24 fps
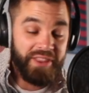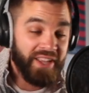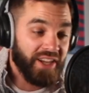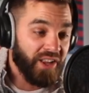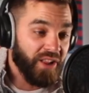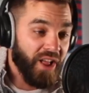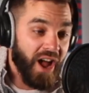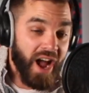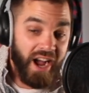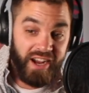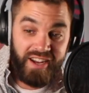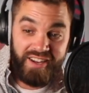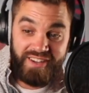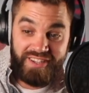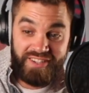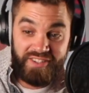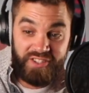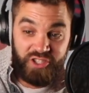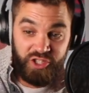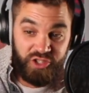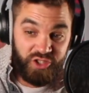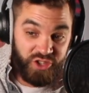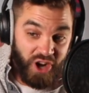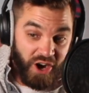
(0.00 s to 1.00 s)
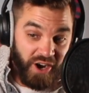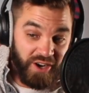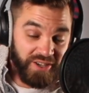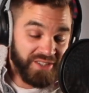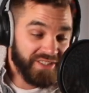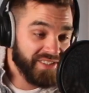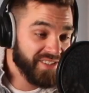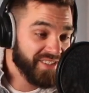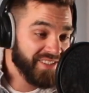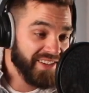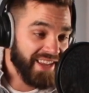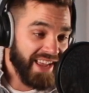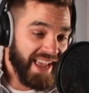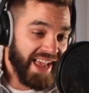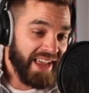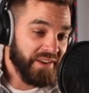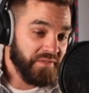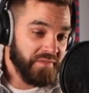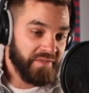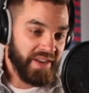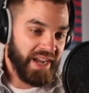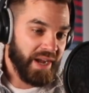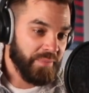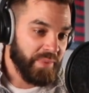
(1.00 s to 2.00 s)
when the clock starts
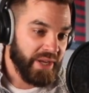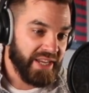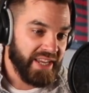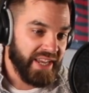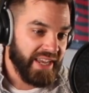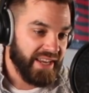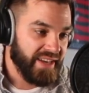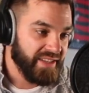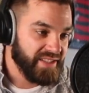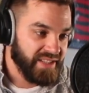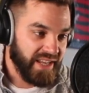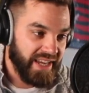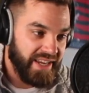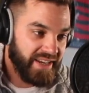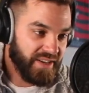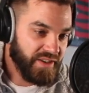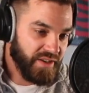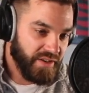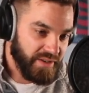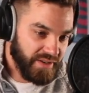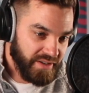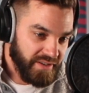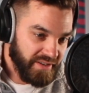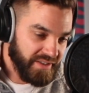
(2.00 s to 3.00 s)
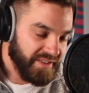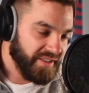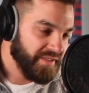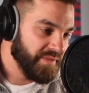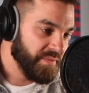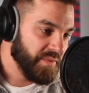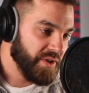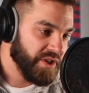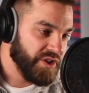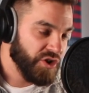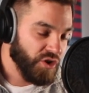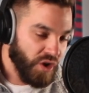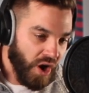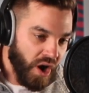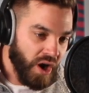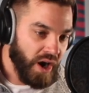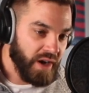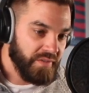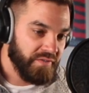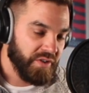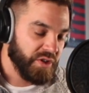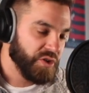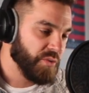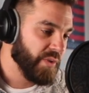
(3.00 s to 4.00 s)
at VIP Kid it's like you're
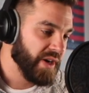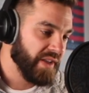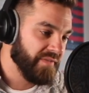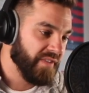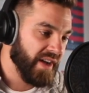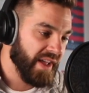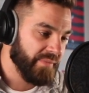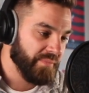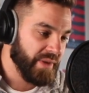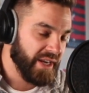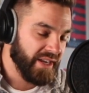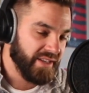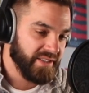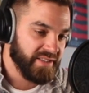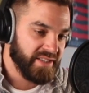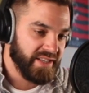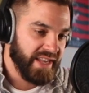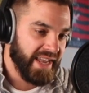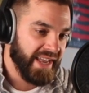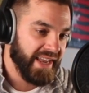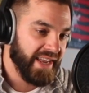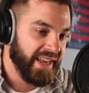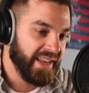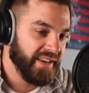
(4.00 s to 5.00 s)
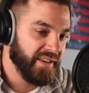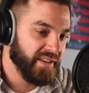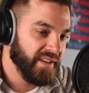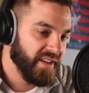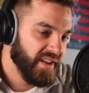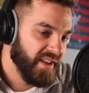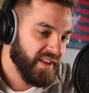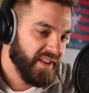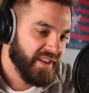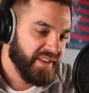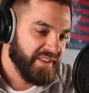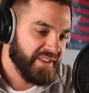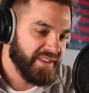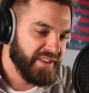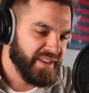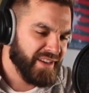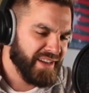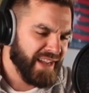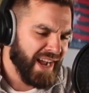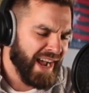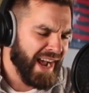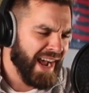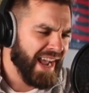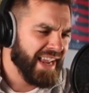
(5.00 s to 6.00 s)
on for 25 minutes and you
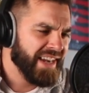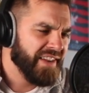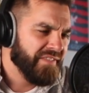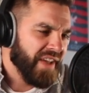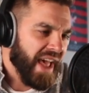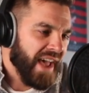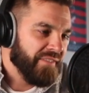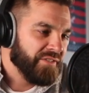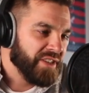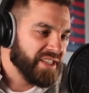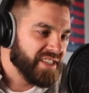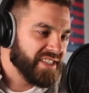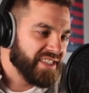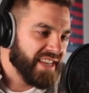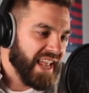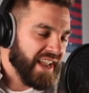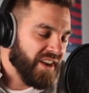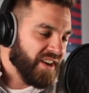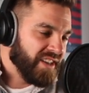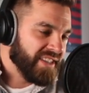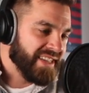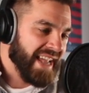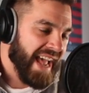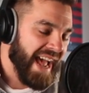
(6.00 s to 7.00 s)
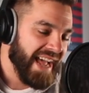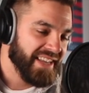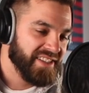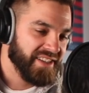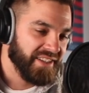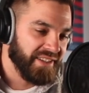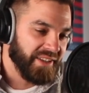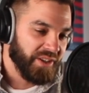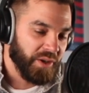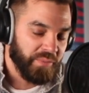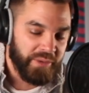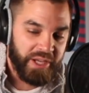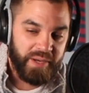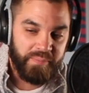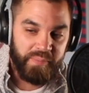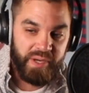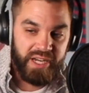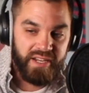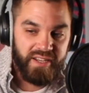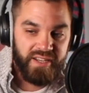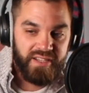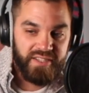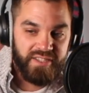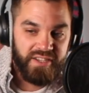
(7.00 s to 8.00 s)
kind of have to stay on task a little bit
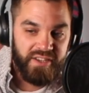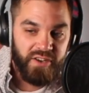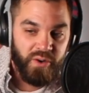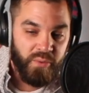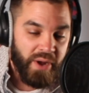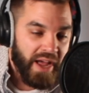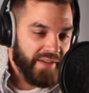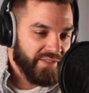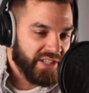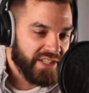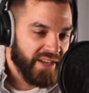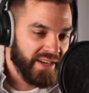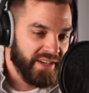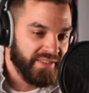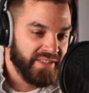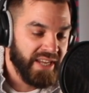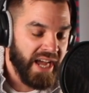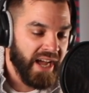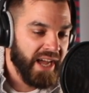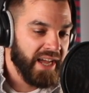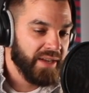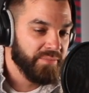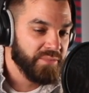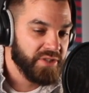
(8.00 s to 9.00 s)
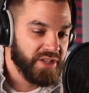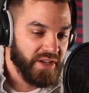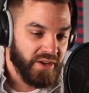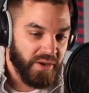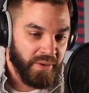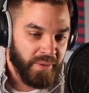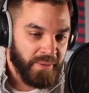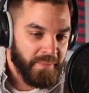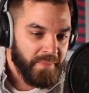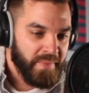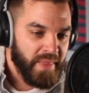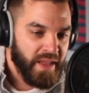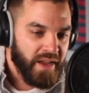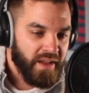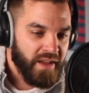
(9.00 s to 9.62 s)
because you don't have a ton of time so